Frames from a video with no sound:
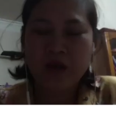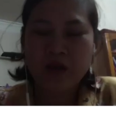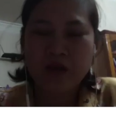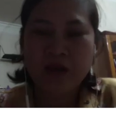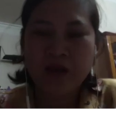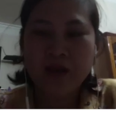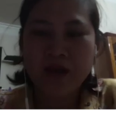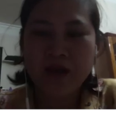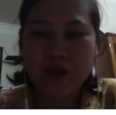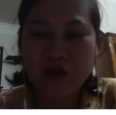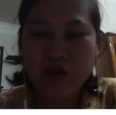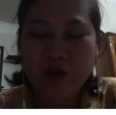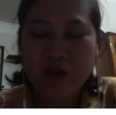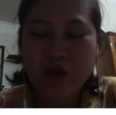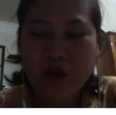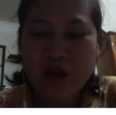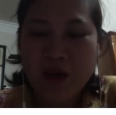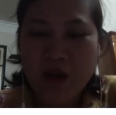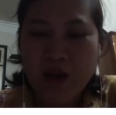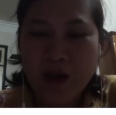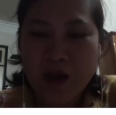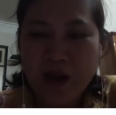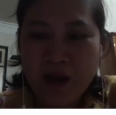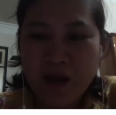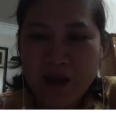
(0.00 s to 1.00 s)
thank you.
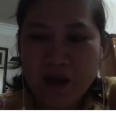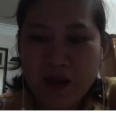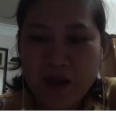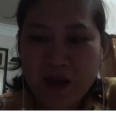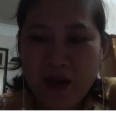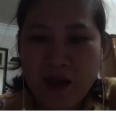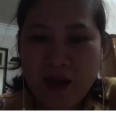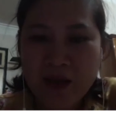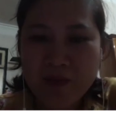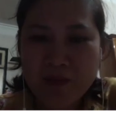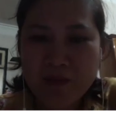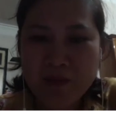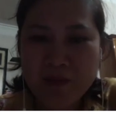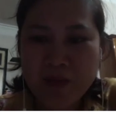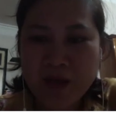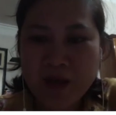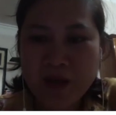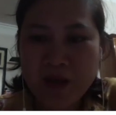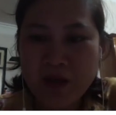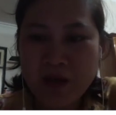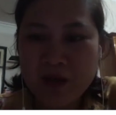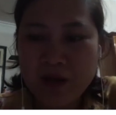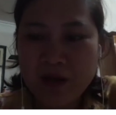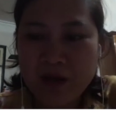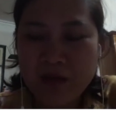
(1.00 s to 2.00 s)
And
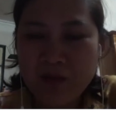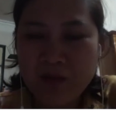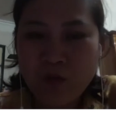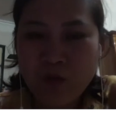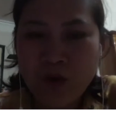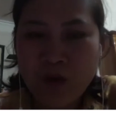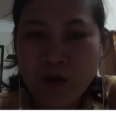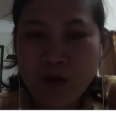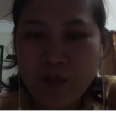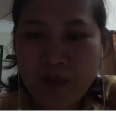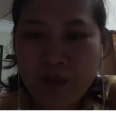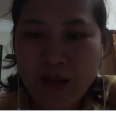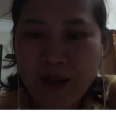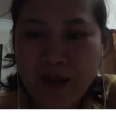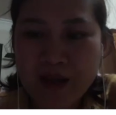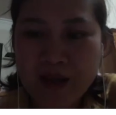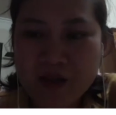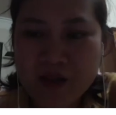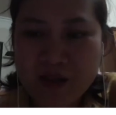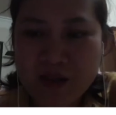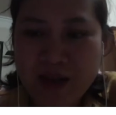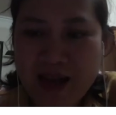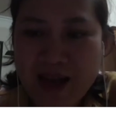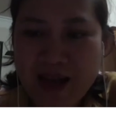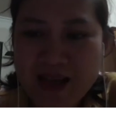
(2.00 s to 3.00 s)
one of my
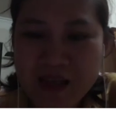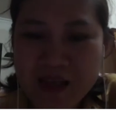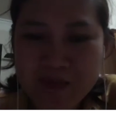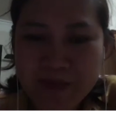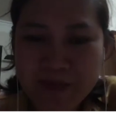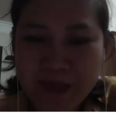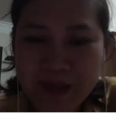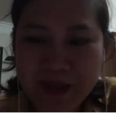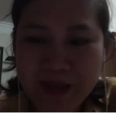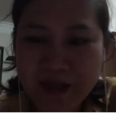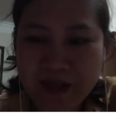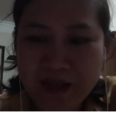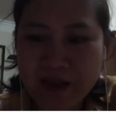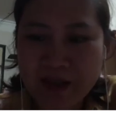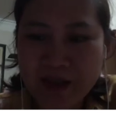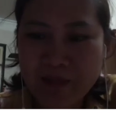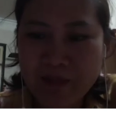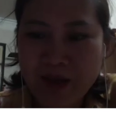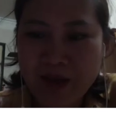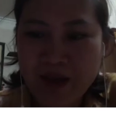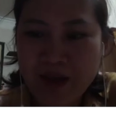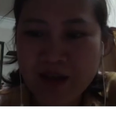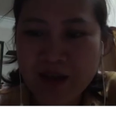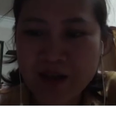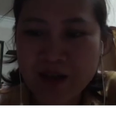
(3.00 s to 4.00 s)
agents asked me in
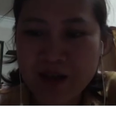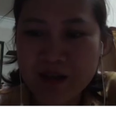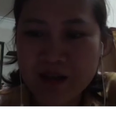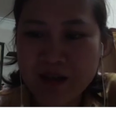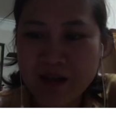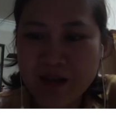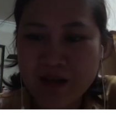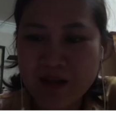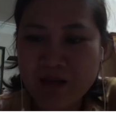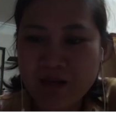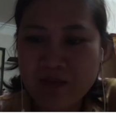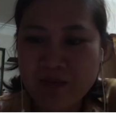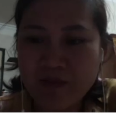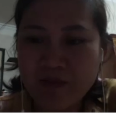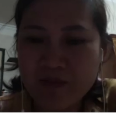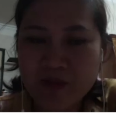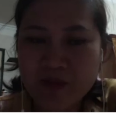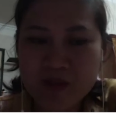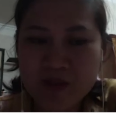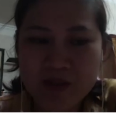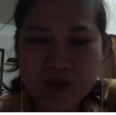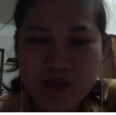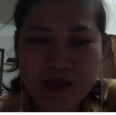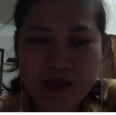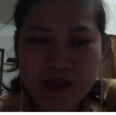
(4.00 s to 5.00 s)
my
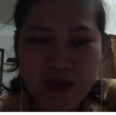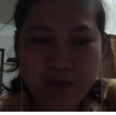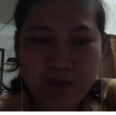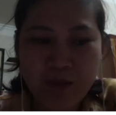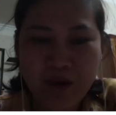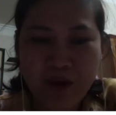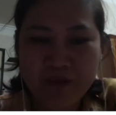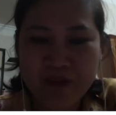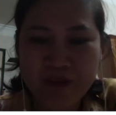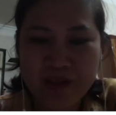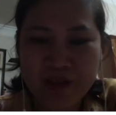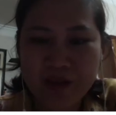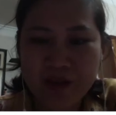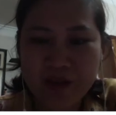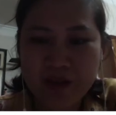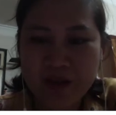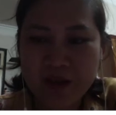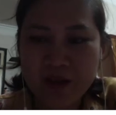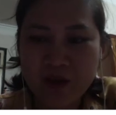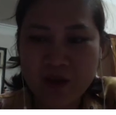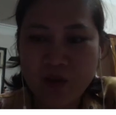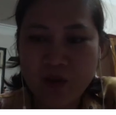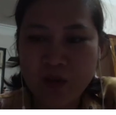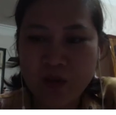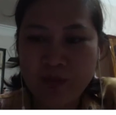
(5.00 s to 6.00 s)
chat
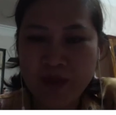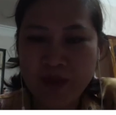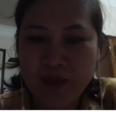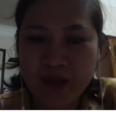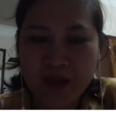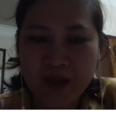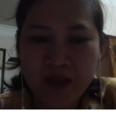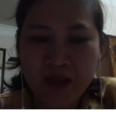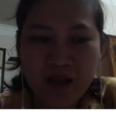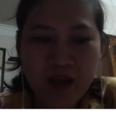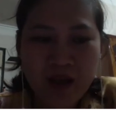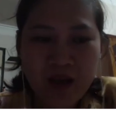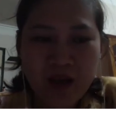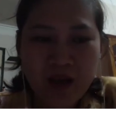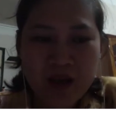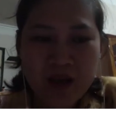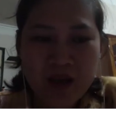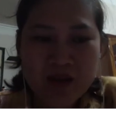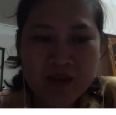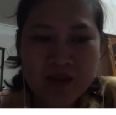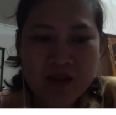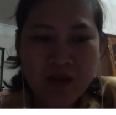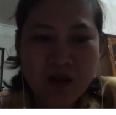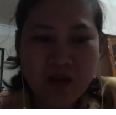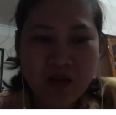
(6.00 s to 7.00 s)
privately with me.
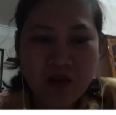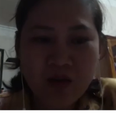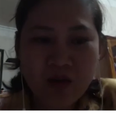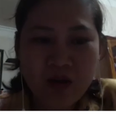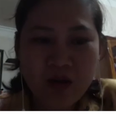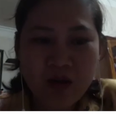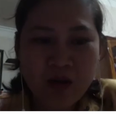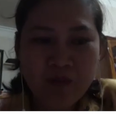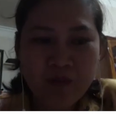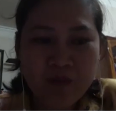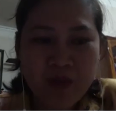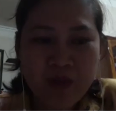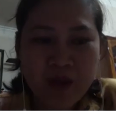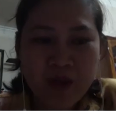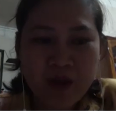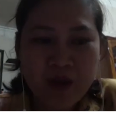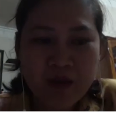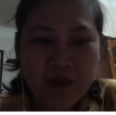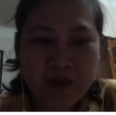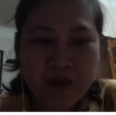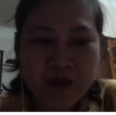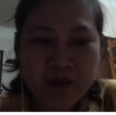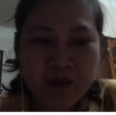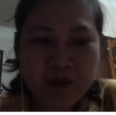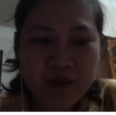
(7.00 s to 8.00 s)
So
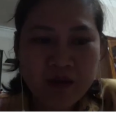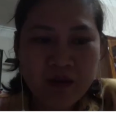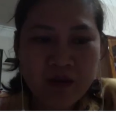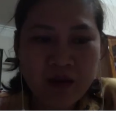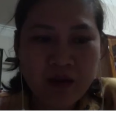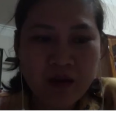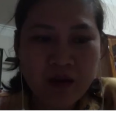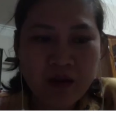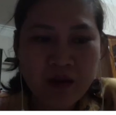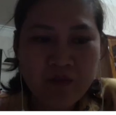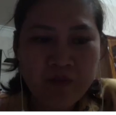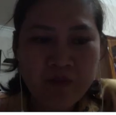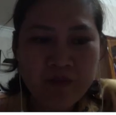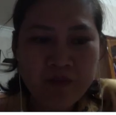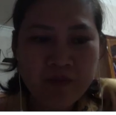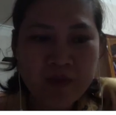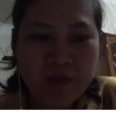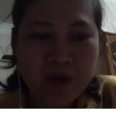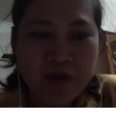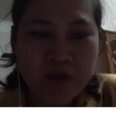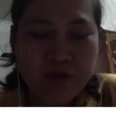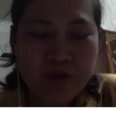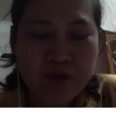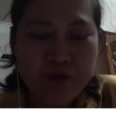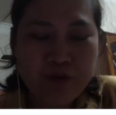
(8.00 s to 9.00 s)
the
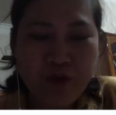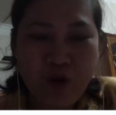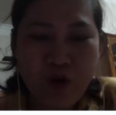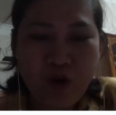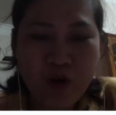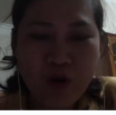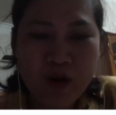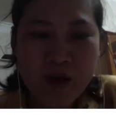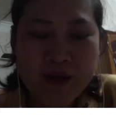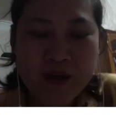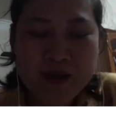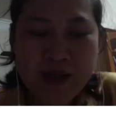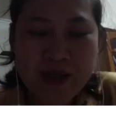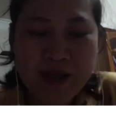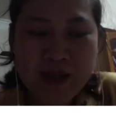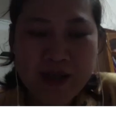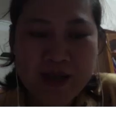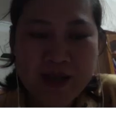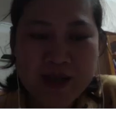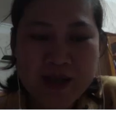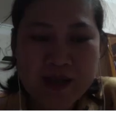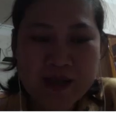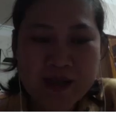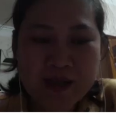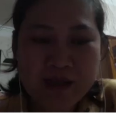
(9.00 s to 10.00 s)
fall intake
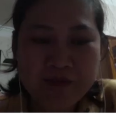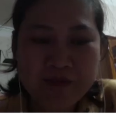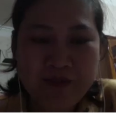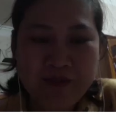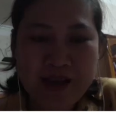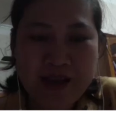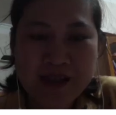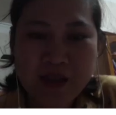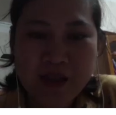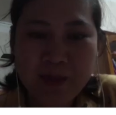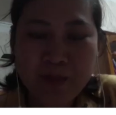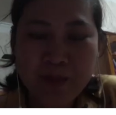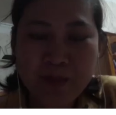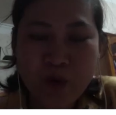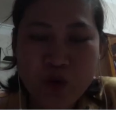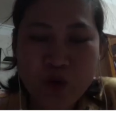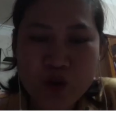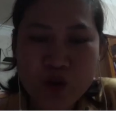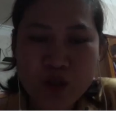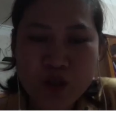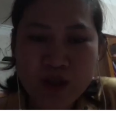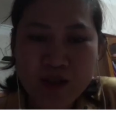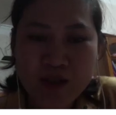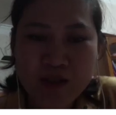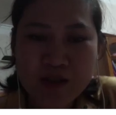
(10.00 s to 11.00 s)
is fast
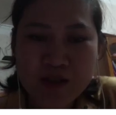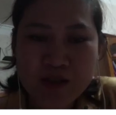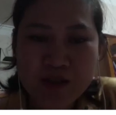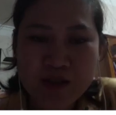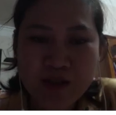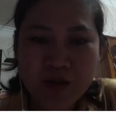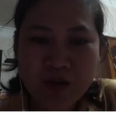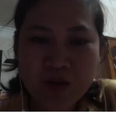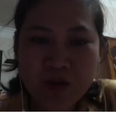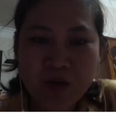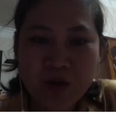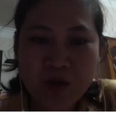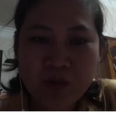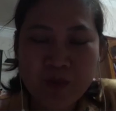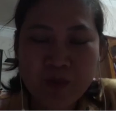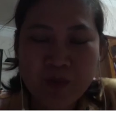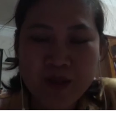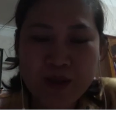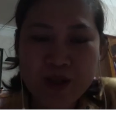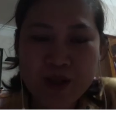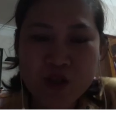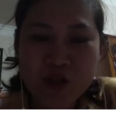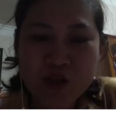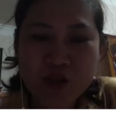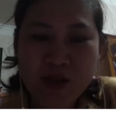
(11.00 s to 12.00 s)
approaching. So could you
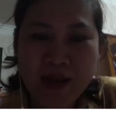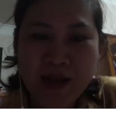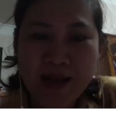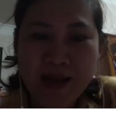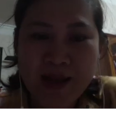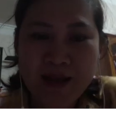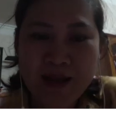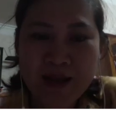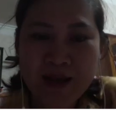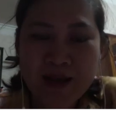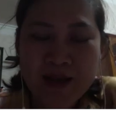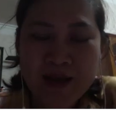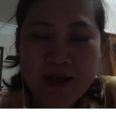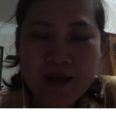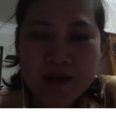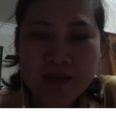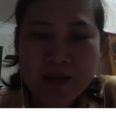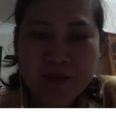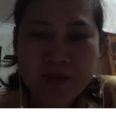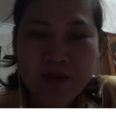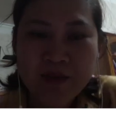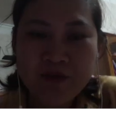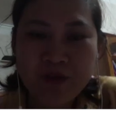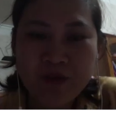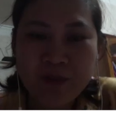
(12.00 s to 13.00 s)
please share
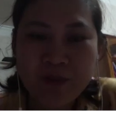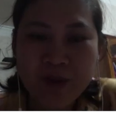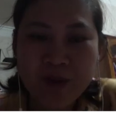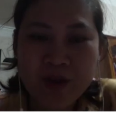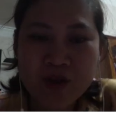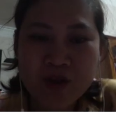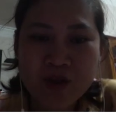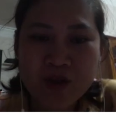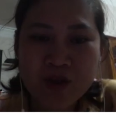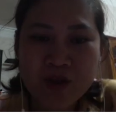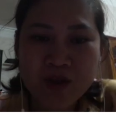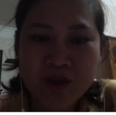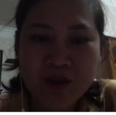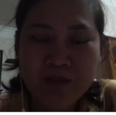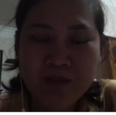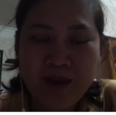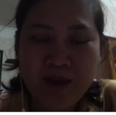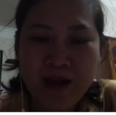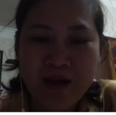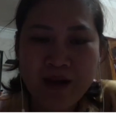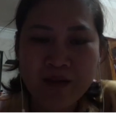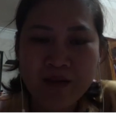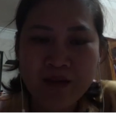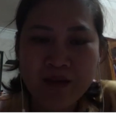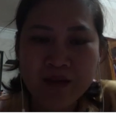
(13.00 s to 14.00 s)
some information
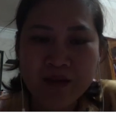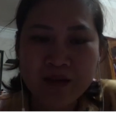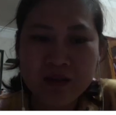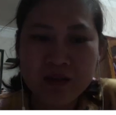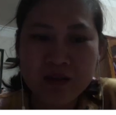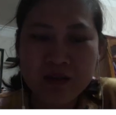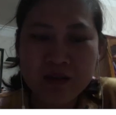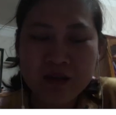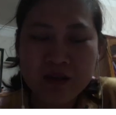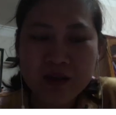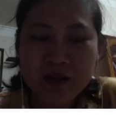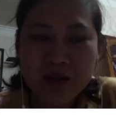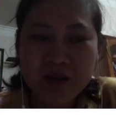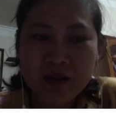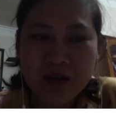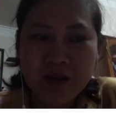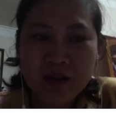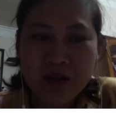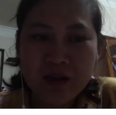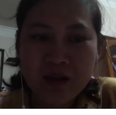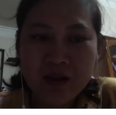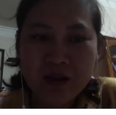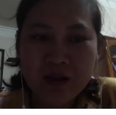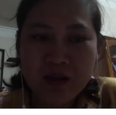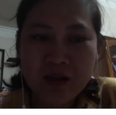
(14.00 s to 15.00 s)
about the
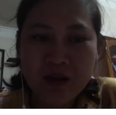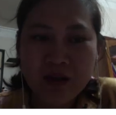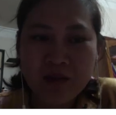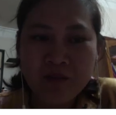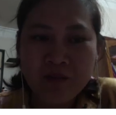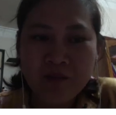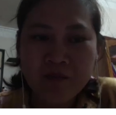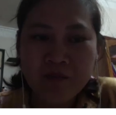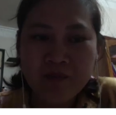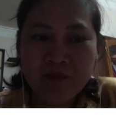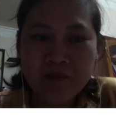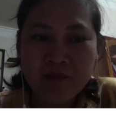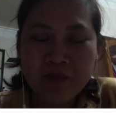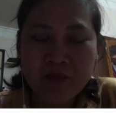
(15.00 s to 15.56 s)
um,